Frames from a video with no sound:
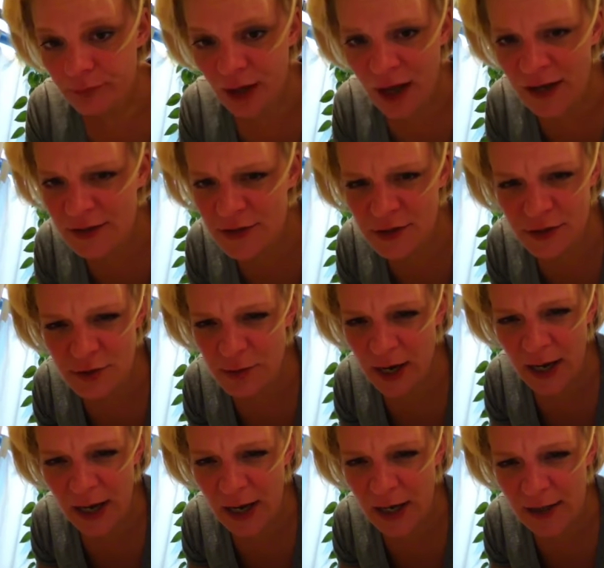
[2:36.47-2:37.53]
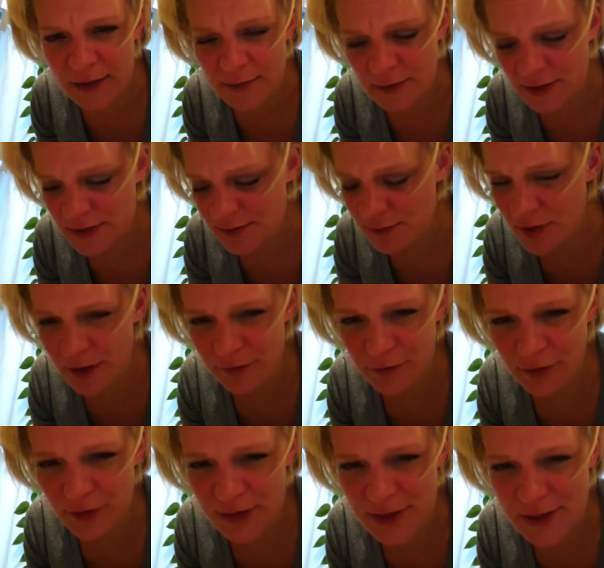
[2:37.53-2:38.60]
I just use my hands because I'm right in
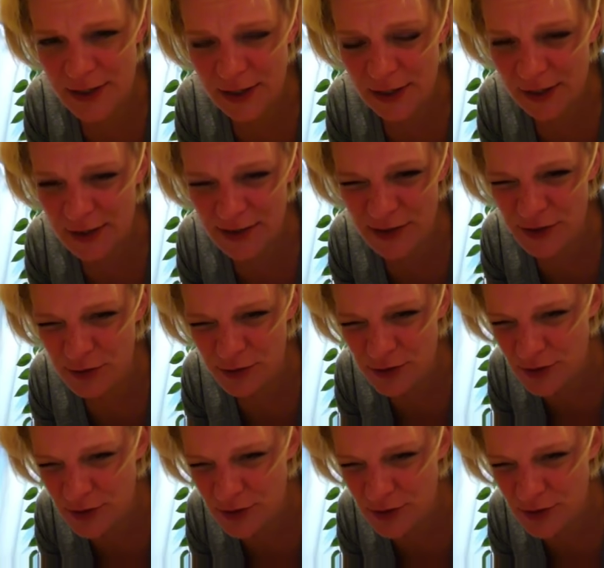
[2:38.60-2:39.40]
front of the sink. I just use